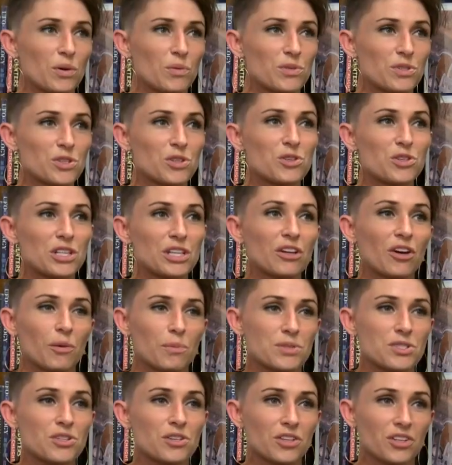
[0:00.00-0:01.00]
It was a unique
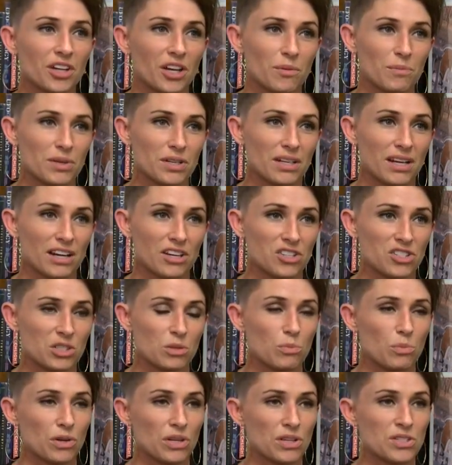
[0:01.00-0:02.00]
opportunity to come in and
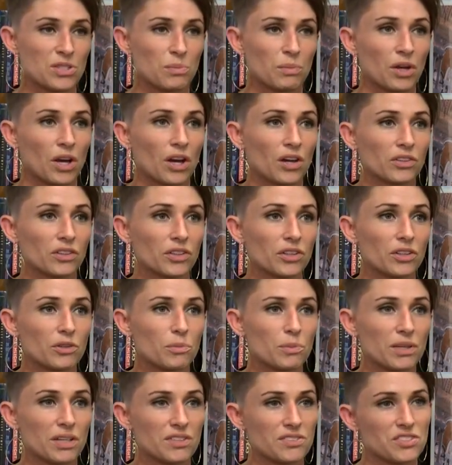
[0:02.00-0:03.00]
actually bring some
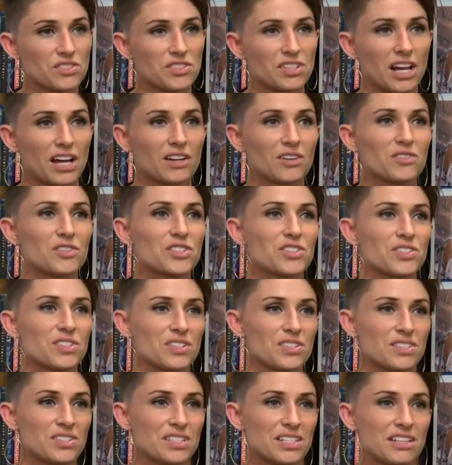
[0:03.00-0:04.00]
color because it's kind of just
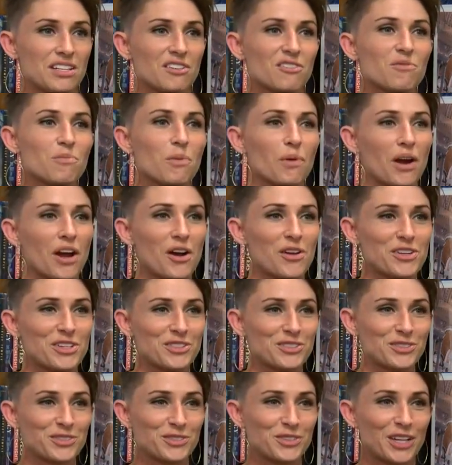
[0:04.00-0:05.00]
this sea of brown
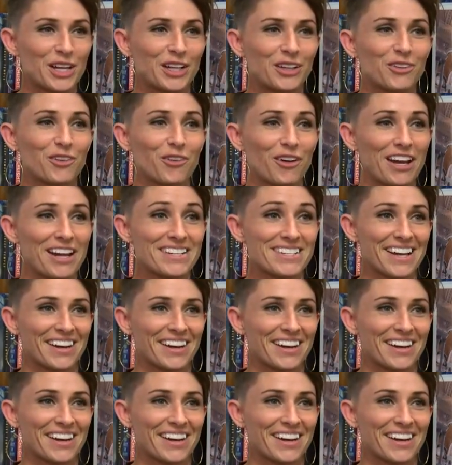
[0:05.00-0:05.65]
and, and gray